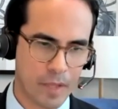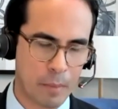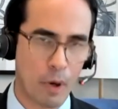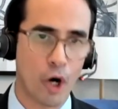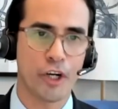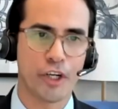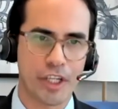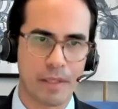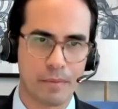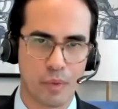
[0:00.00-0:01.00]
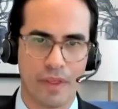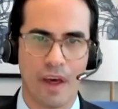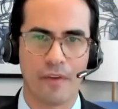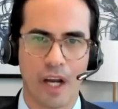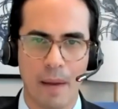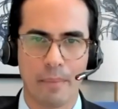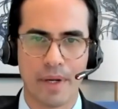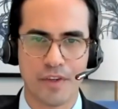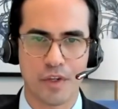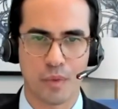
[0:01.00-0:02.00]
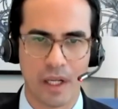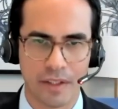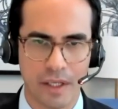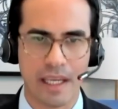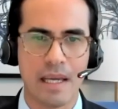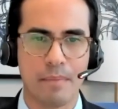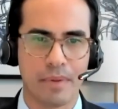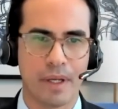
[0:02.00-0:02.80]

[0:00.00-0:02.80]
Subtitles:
partnerships with other companies as well to keep